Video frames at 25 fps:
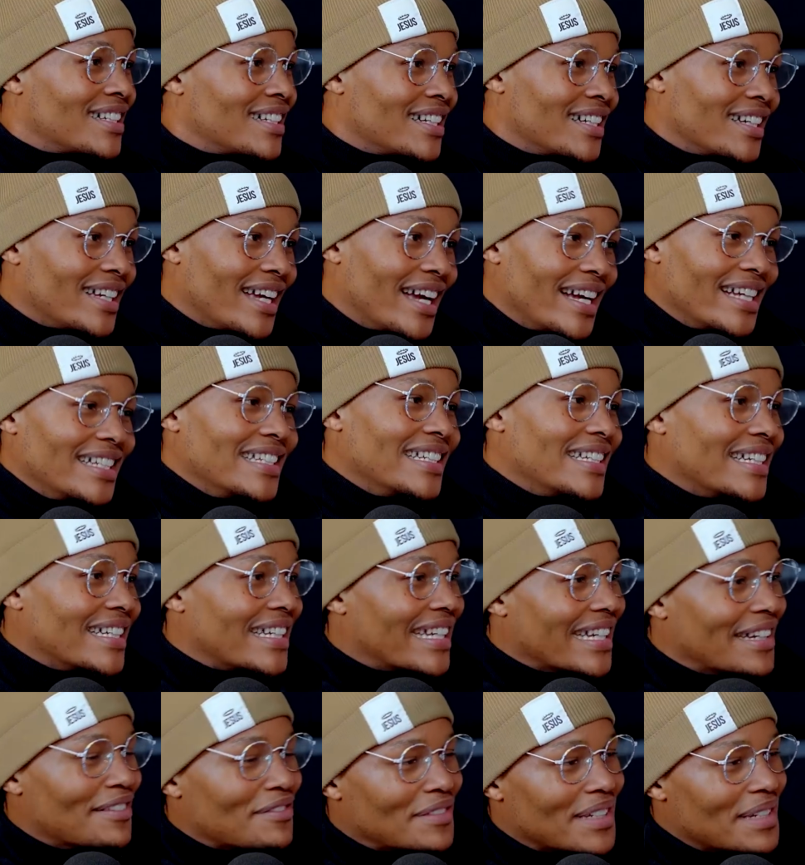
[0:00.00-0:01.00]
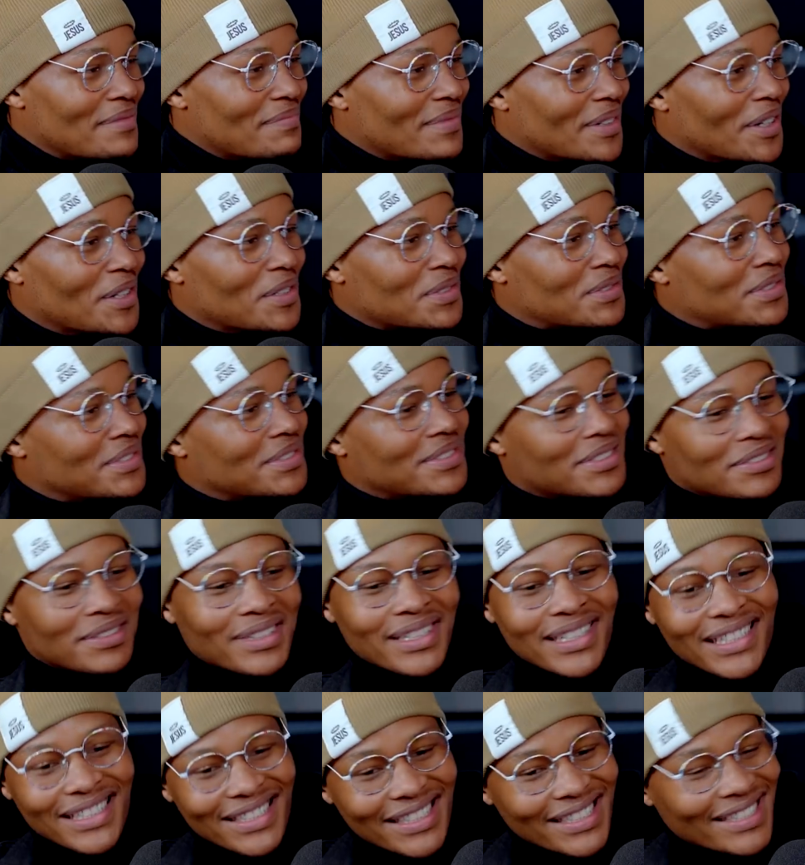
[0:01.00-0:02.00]
You ain't even give them no
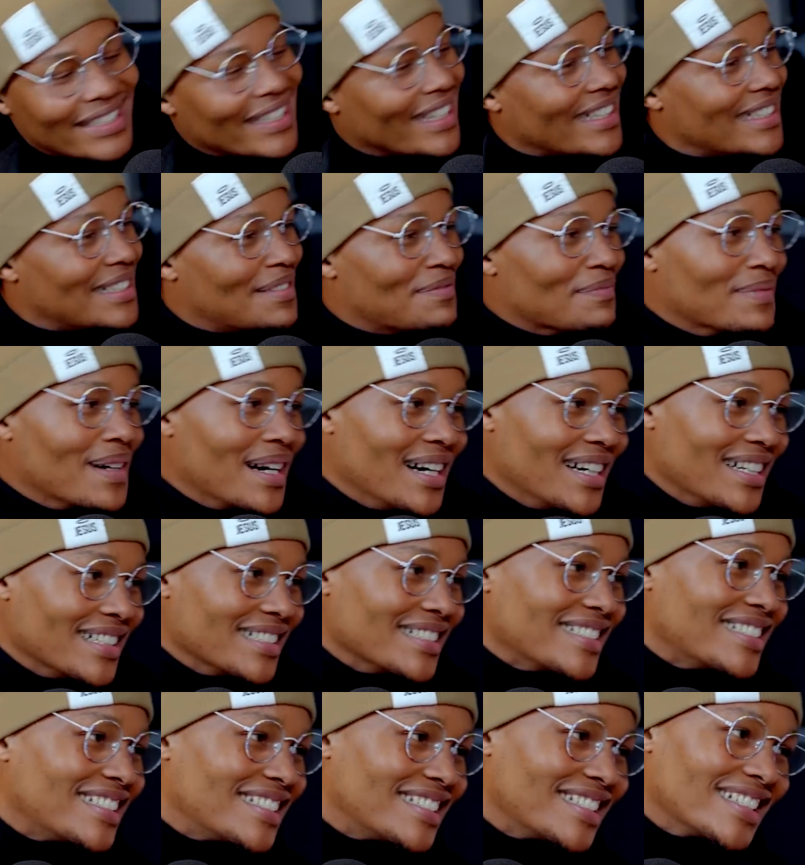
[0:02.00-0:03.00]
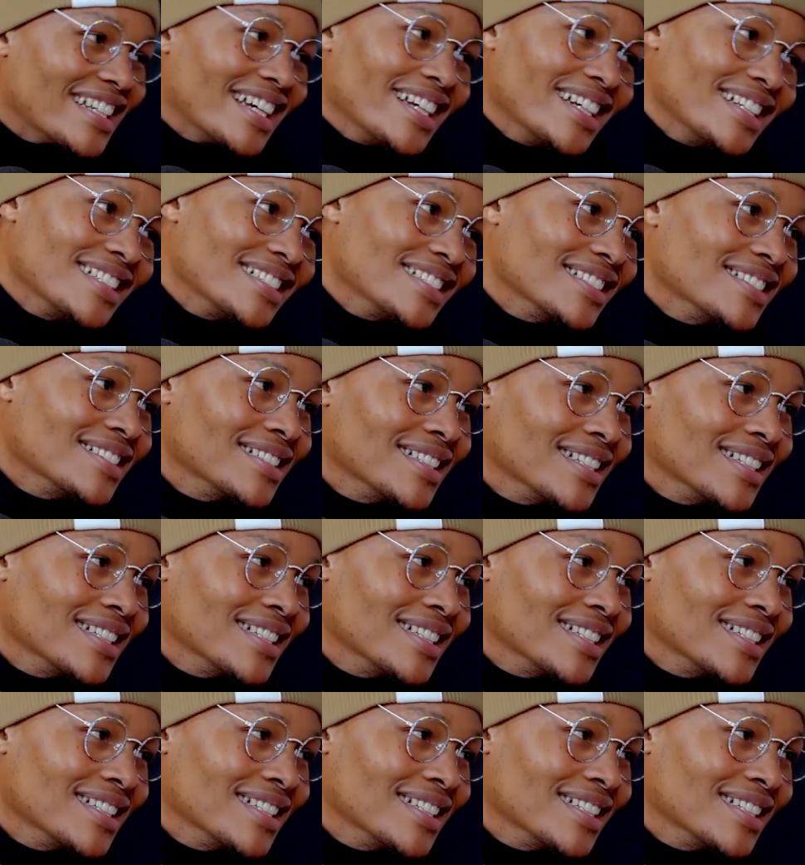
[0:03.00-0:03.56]
3-6 months and...